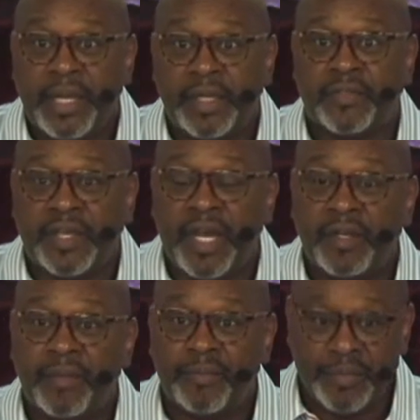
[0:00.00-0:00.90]
is
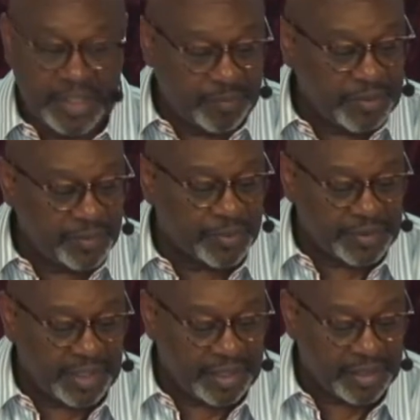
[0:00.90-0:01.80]
that many people
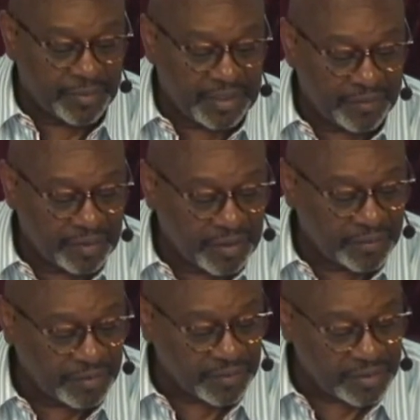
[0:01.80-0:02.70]
today, and I was having a
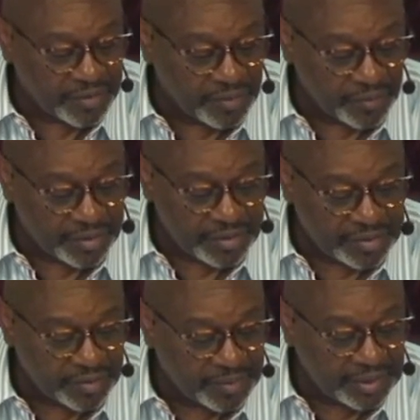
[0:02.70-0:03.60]
conversation with a
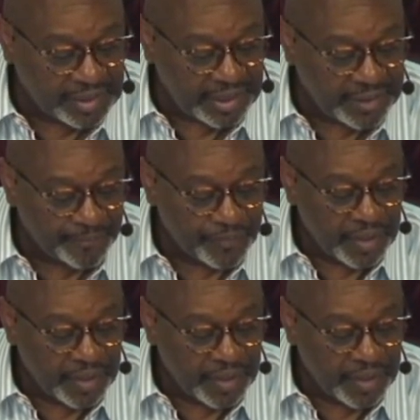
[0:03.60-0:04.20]
gentleman today,